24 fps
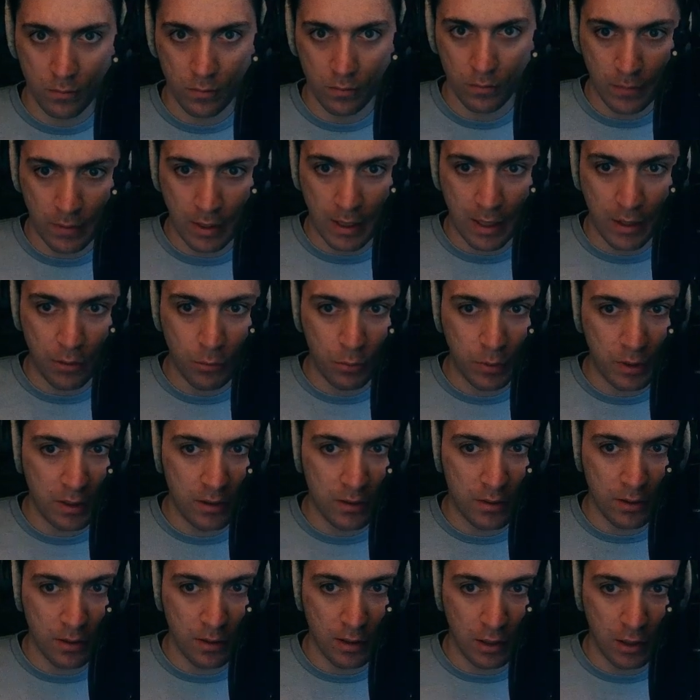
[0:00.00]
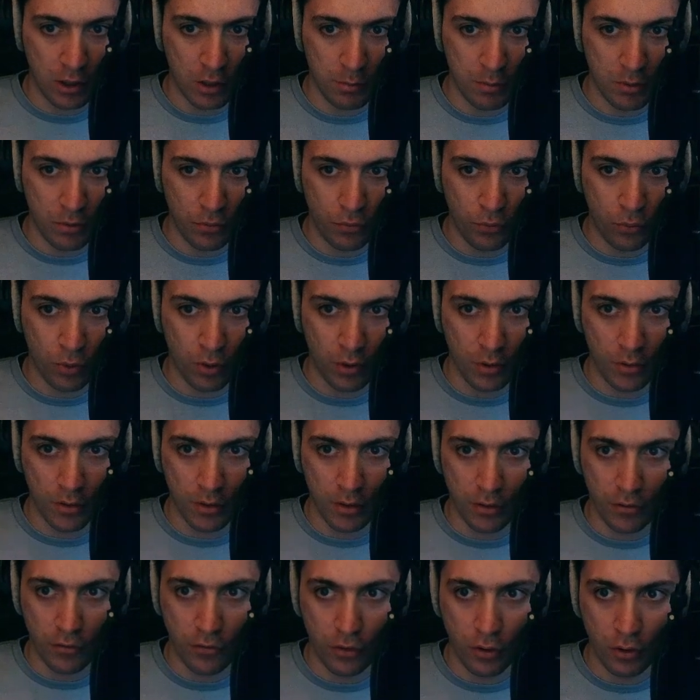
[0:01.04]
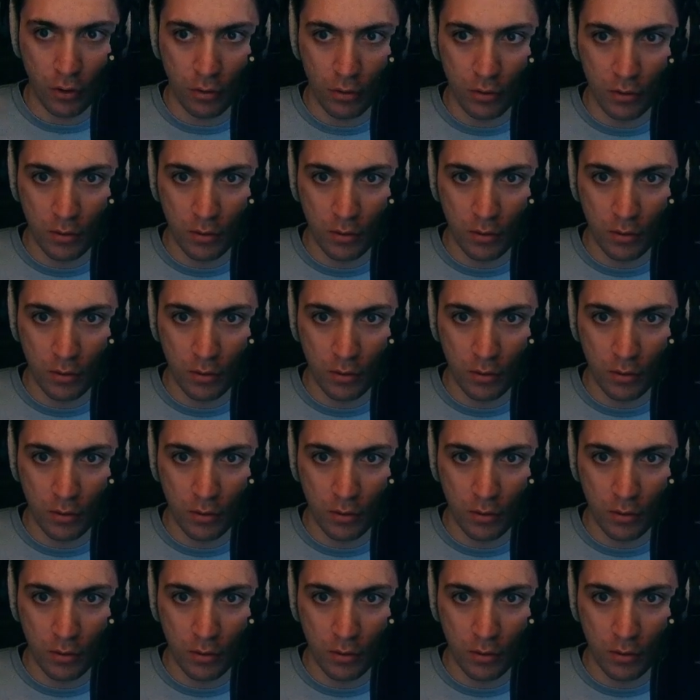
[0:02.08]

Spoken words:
And we need an argument for the default